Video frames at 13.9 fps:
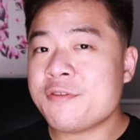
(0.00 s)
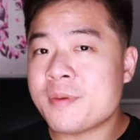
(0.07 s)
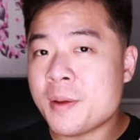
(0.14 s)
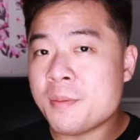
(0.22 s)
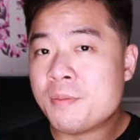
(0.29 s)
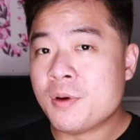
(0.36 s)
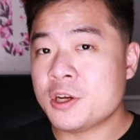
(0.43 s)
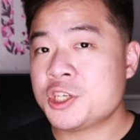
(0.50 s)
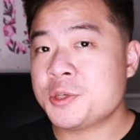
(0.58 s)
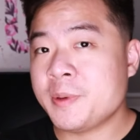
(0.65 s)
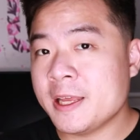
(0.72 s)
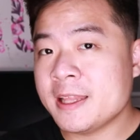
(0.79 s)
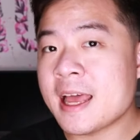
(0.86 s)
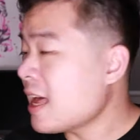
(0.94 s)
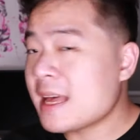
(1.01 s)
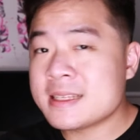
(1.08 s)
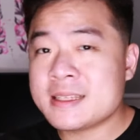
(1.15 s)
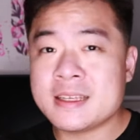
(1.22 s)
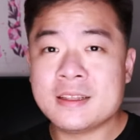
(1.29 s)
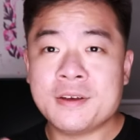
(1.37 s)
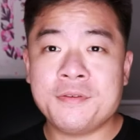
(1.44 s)
if my brush pen
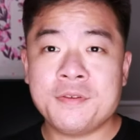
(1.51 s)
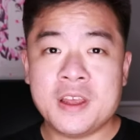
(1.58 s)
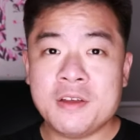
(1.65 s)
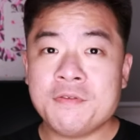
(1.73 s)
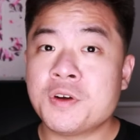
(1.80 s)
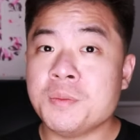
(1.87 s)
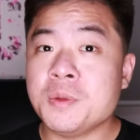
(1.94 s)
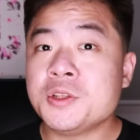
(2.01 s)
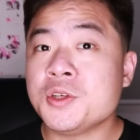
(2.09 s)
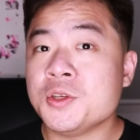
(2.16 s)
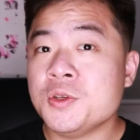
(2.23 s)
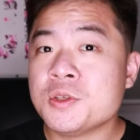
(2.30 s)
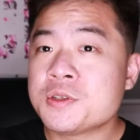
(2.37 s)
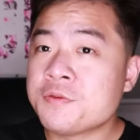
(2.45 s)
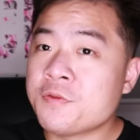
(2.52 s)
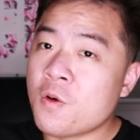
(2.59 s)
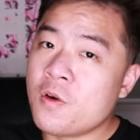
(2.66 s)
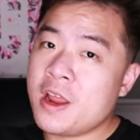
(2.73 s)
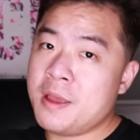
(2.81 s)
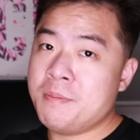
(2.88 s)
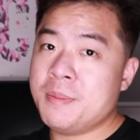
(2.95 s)
has enough ink for me to use
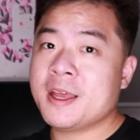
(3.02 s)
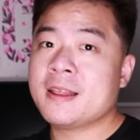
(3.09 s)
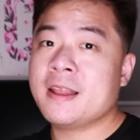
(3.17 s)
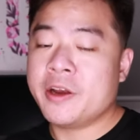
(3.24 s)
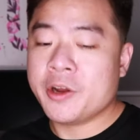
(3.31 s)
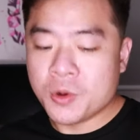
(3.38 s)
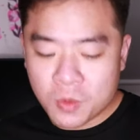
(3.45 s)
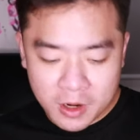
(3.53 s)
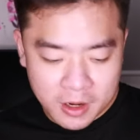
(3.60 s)
for a big lettering